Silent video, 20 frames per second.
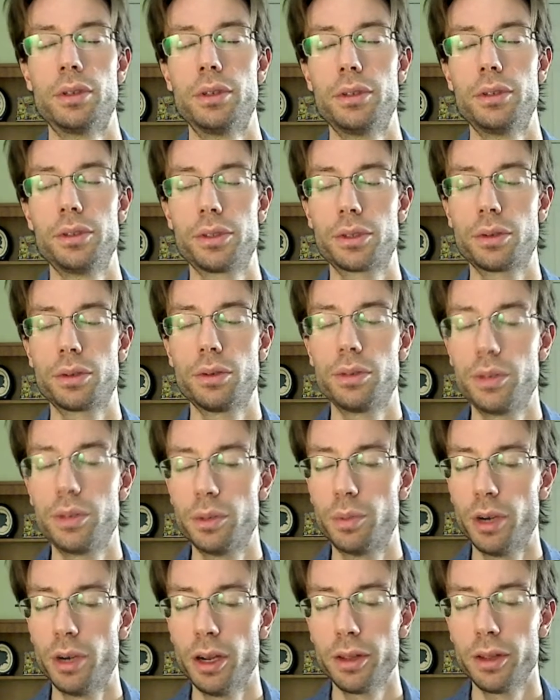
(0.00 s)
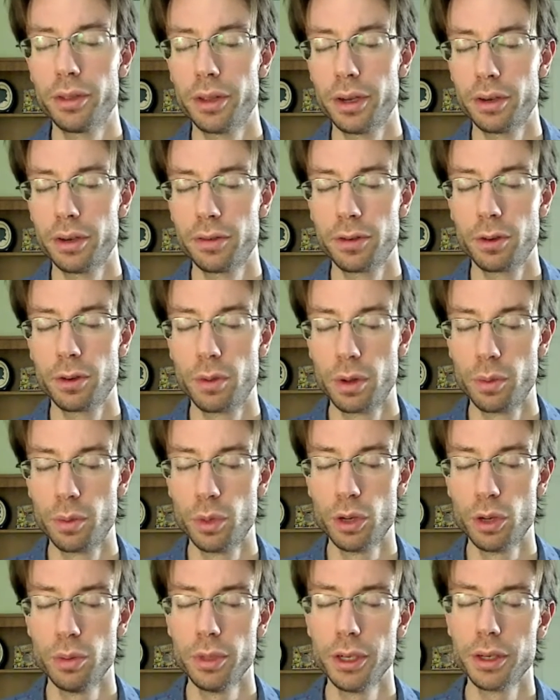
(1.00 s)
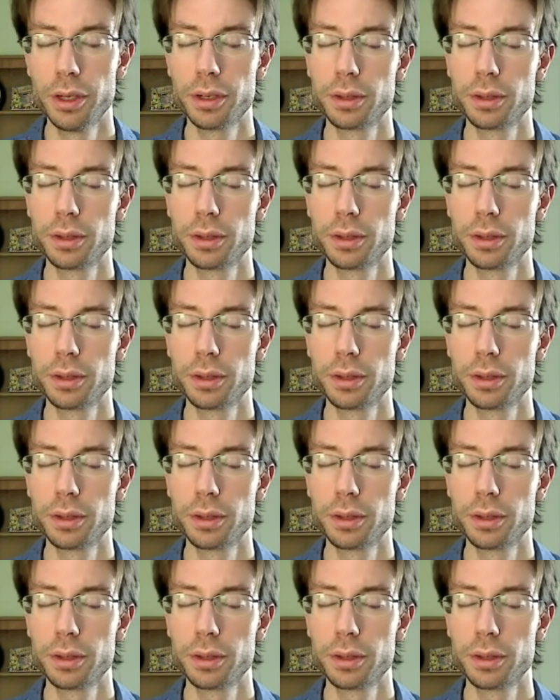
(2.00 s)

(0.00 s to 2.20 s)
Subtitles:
Just hold your breath there for 1 moment.